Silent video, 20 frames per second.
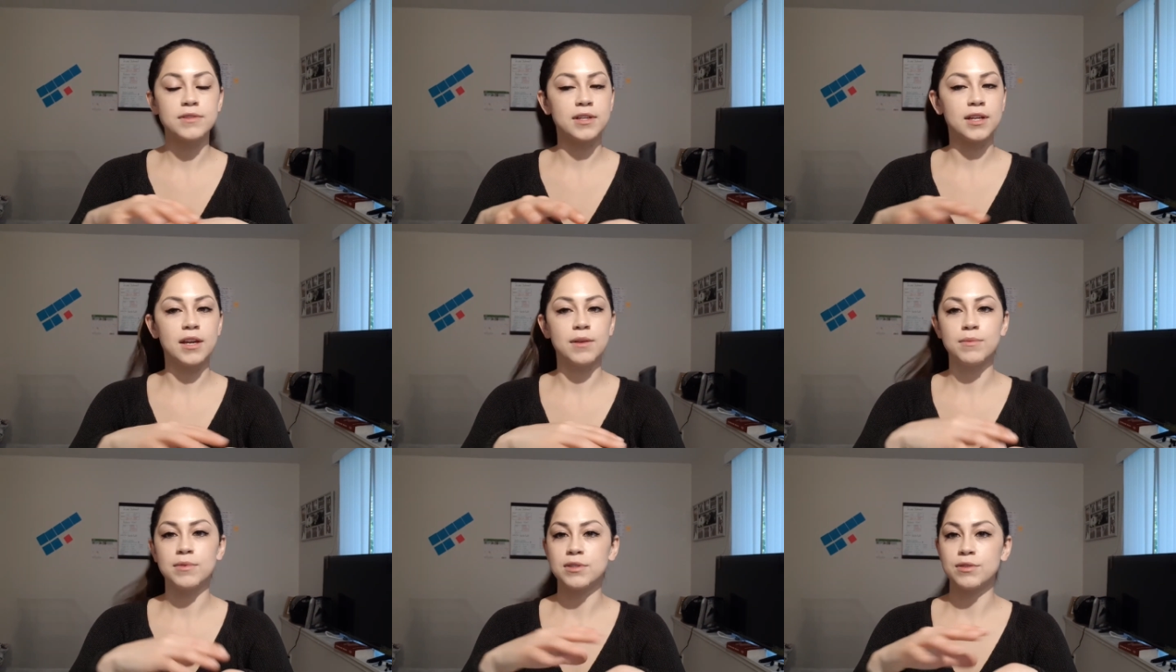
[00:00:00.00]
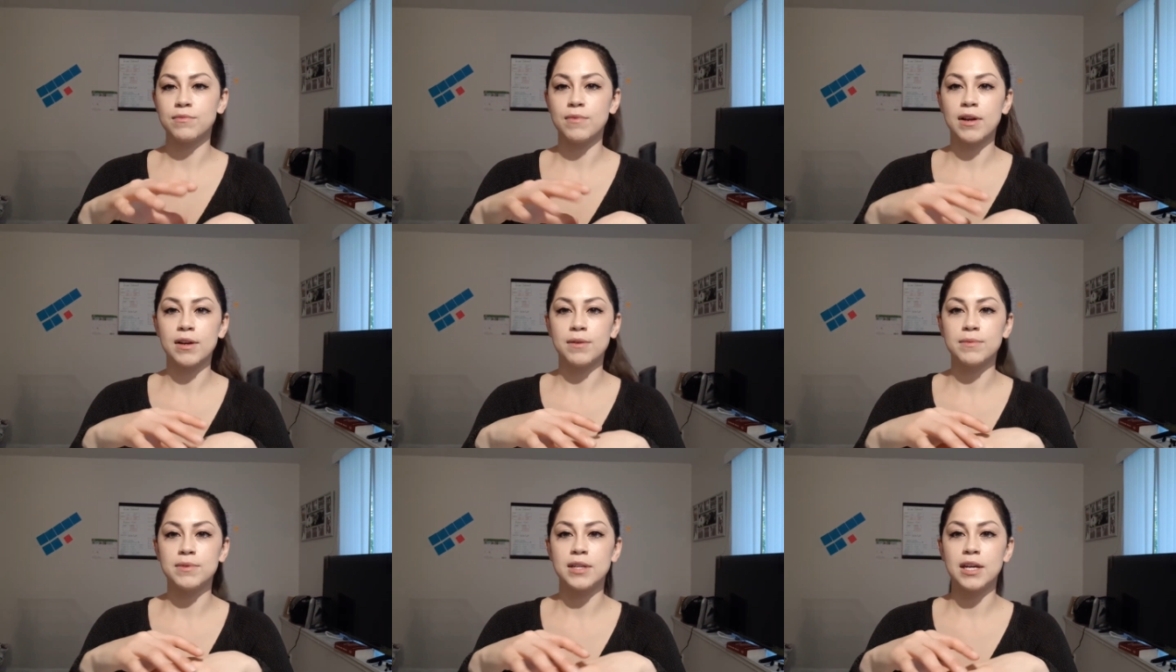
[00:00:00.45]
They gave me some
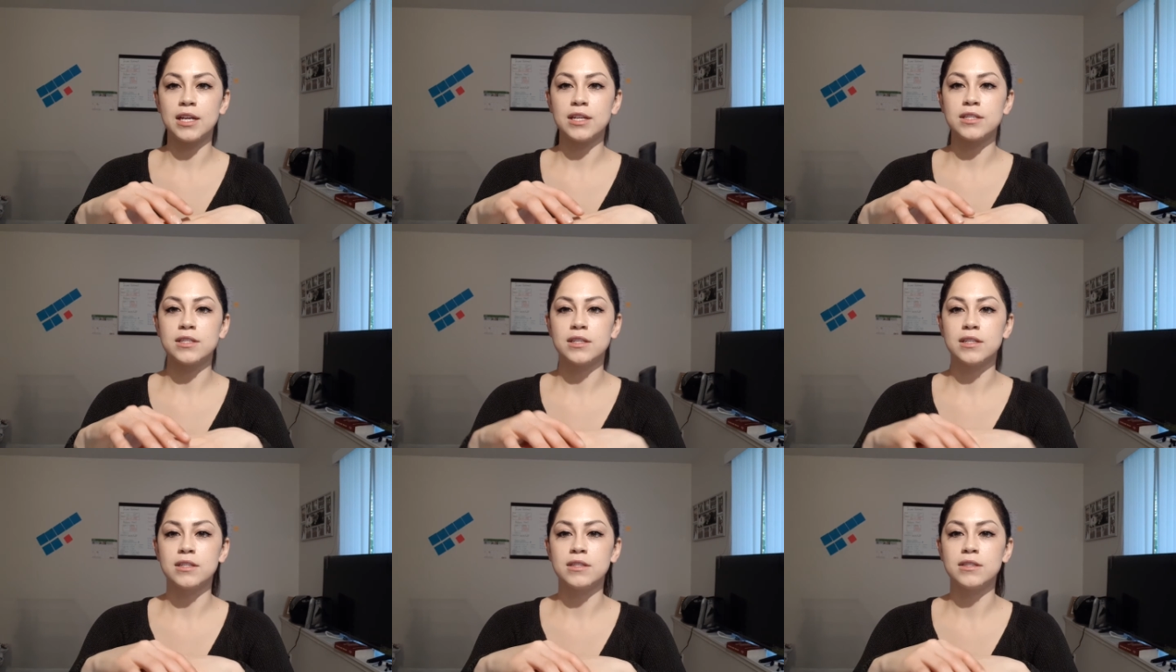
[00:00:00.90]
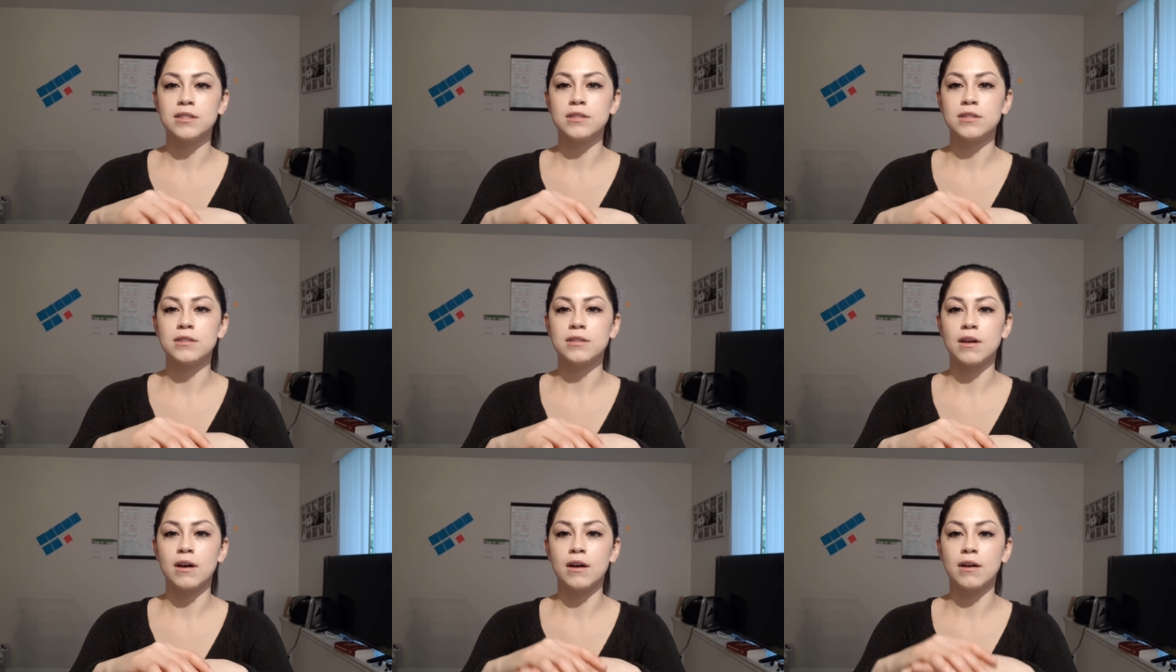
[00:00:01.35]

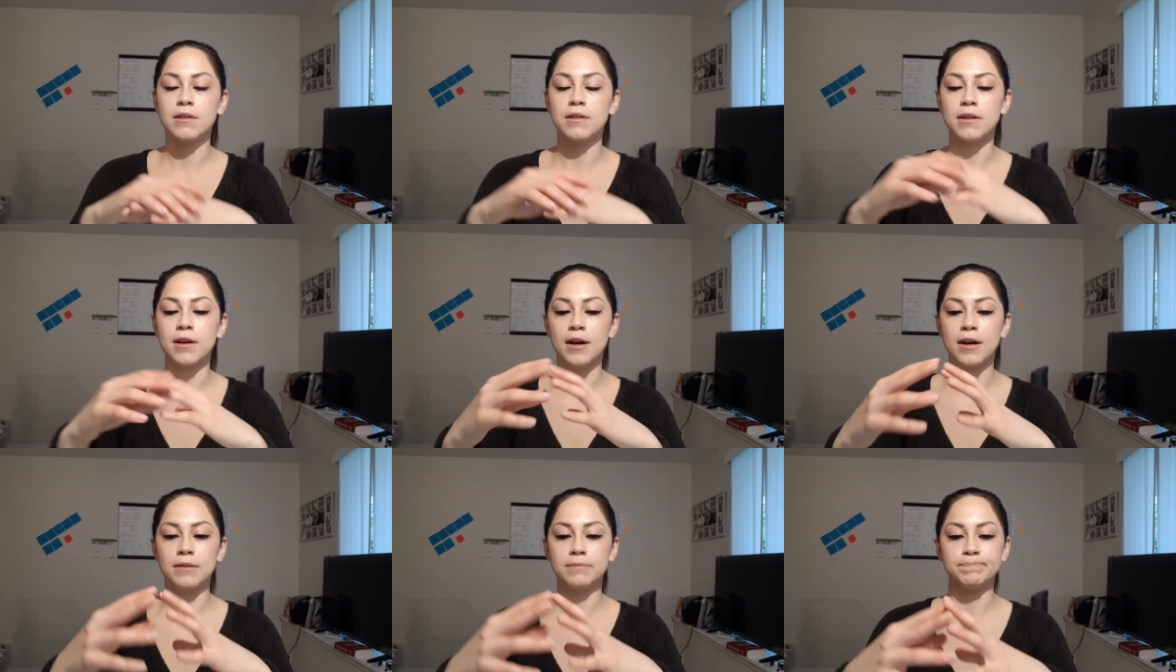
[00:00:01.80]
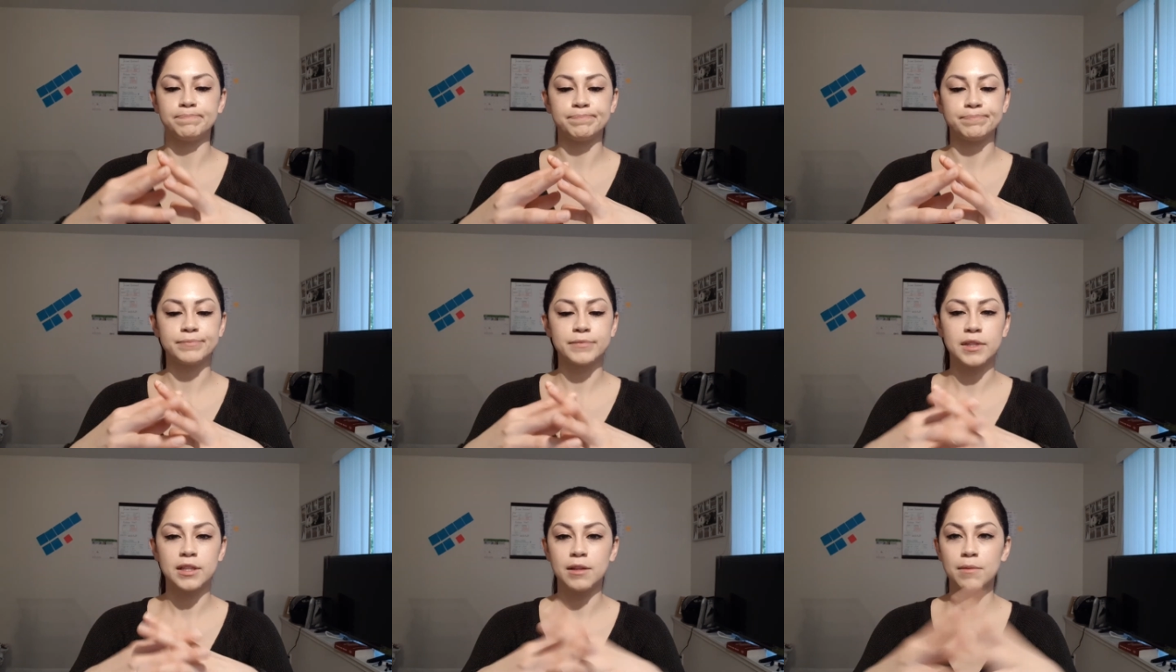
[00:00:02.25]
recommendations on
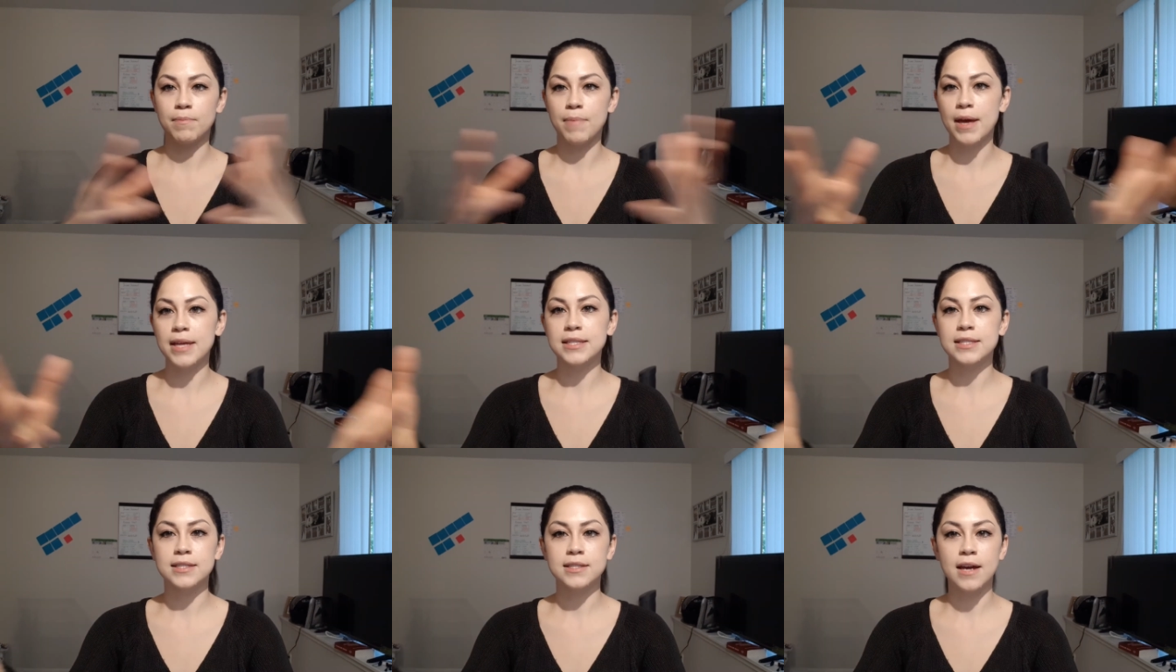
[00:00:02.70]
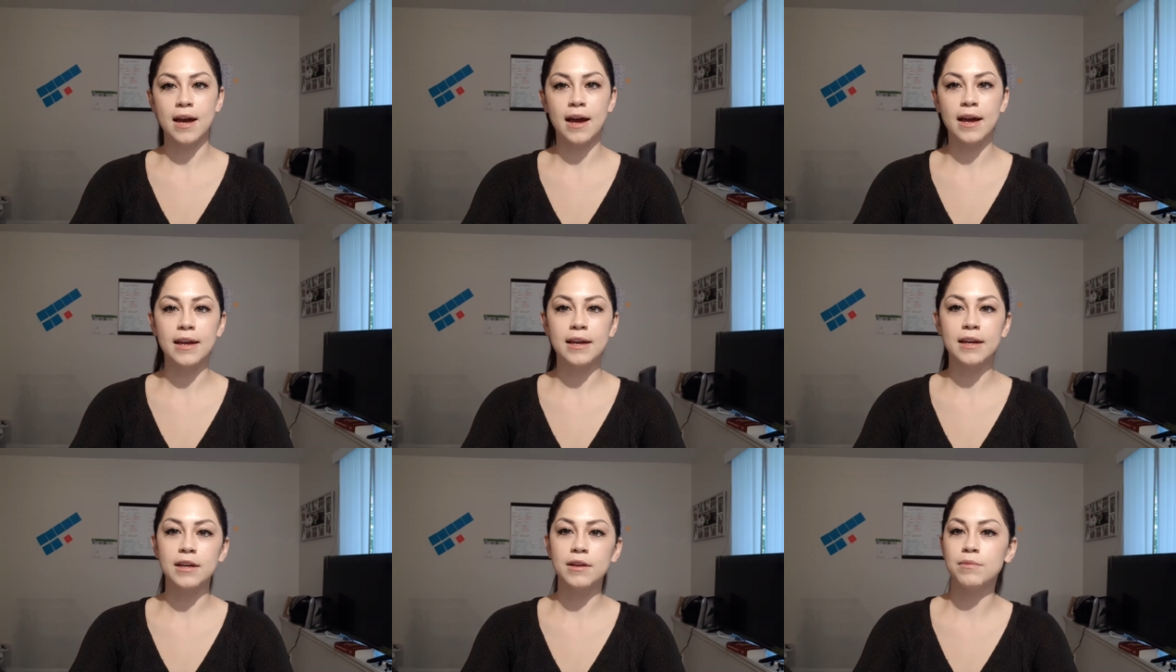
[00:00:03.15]
um, the best
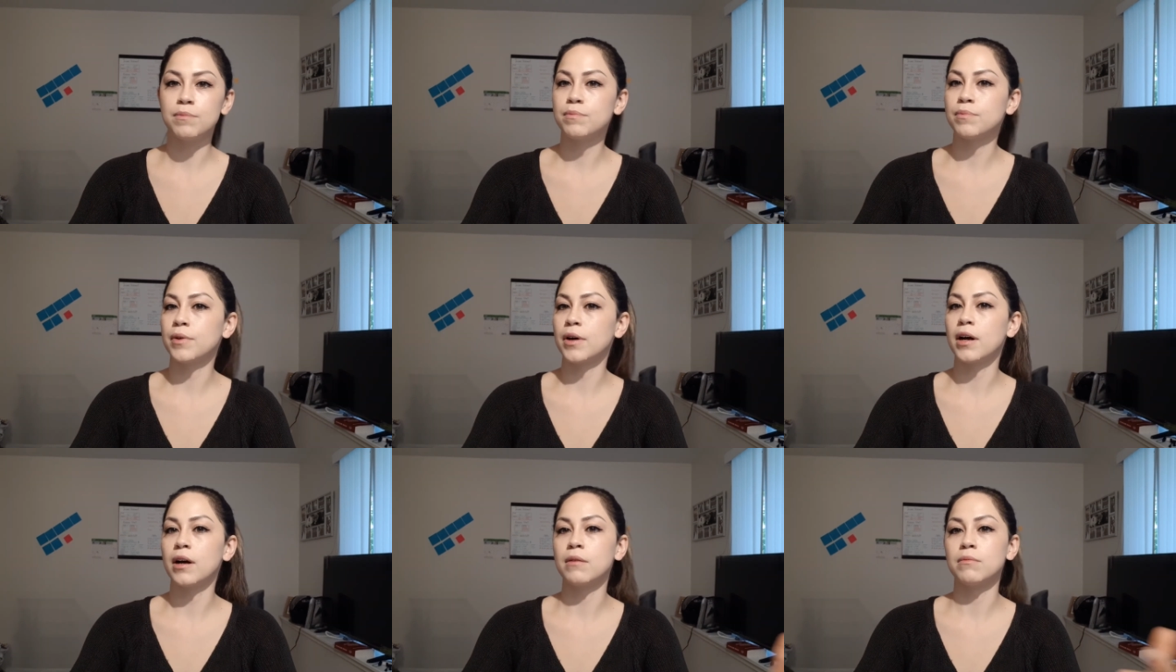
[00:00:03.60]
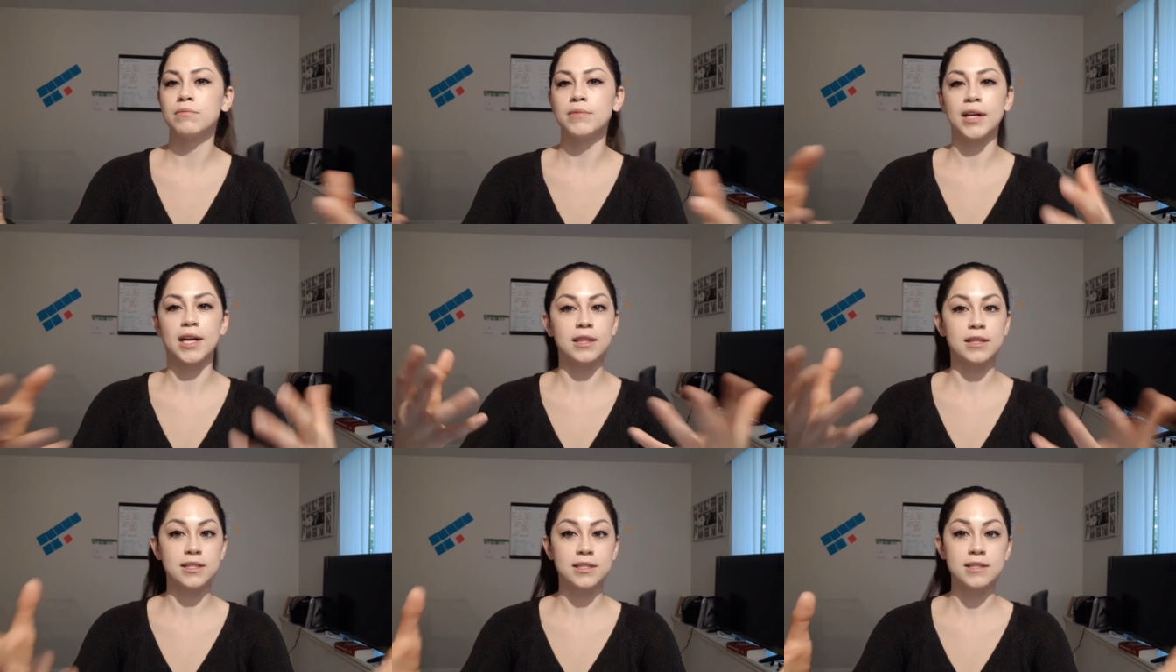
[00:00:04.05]
type, um,
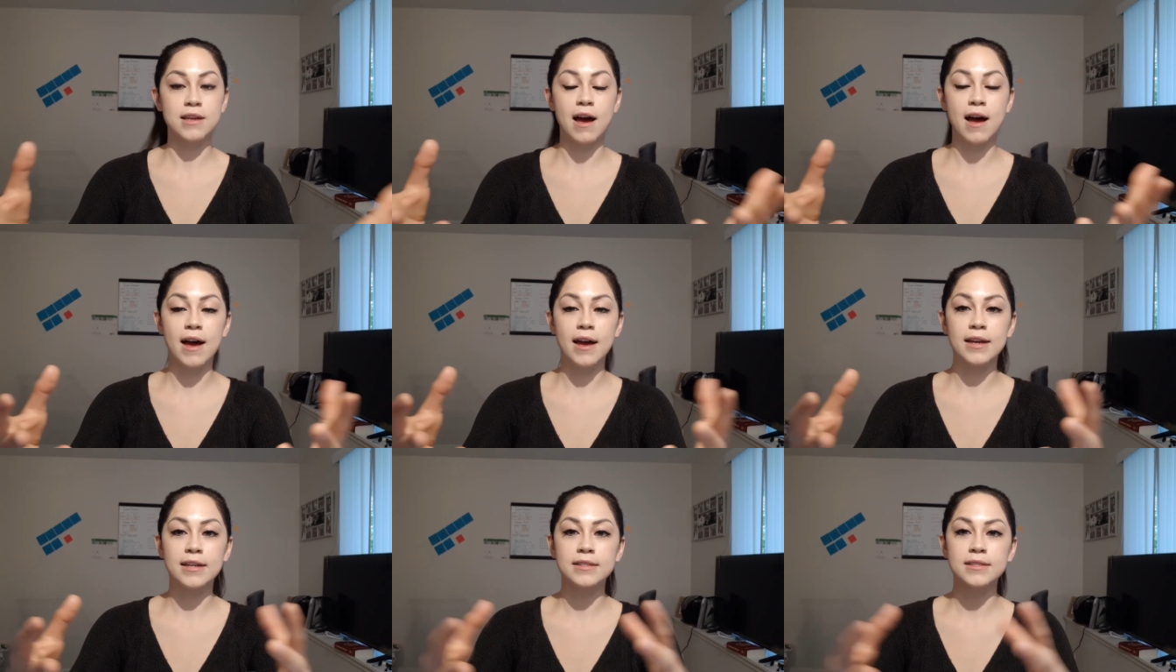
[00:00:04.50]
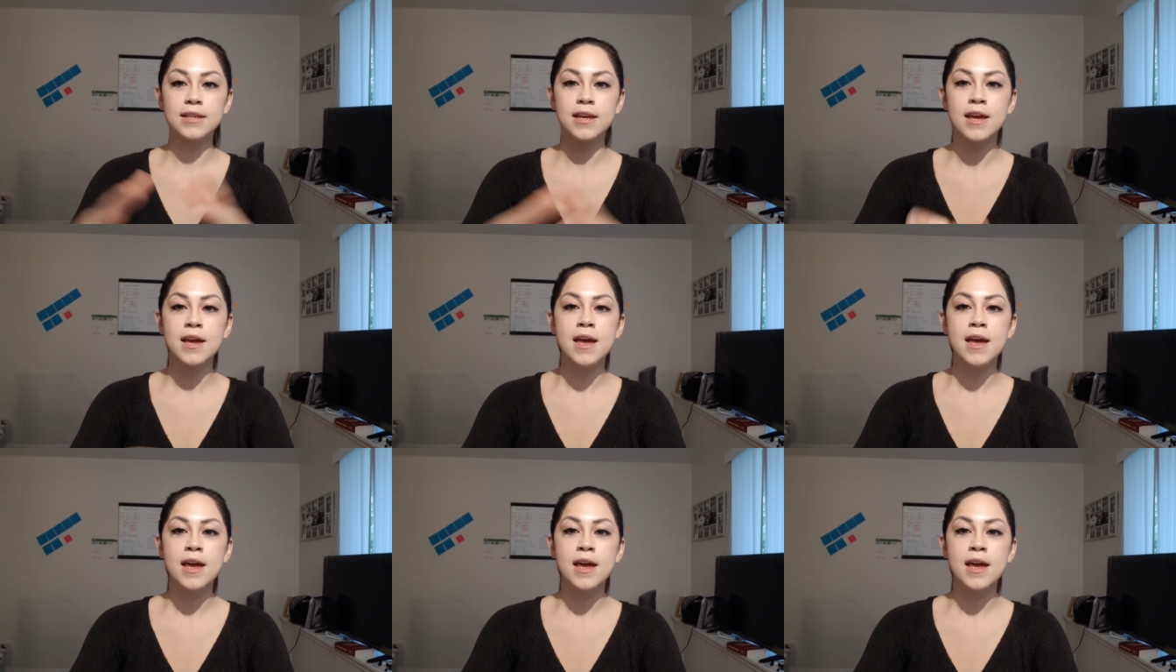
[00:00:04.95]
again, the size.